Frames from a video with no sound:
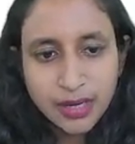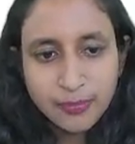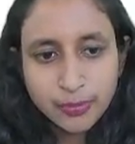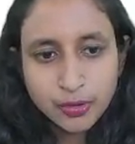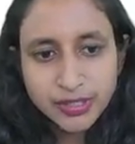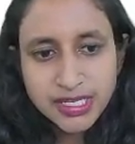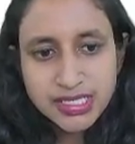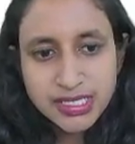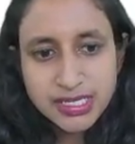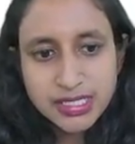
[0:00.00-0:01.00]

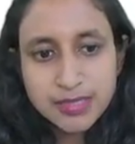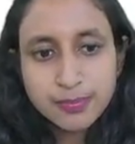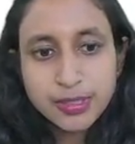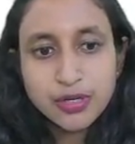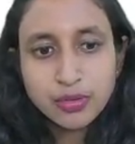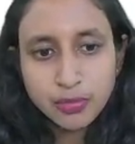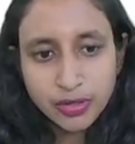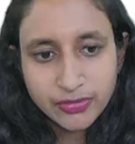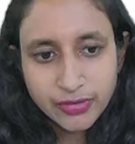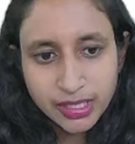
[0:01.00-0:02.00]
Protease is
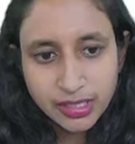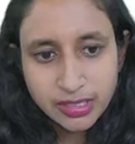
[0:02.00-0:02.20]
pleomorphic.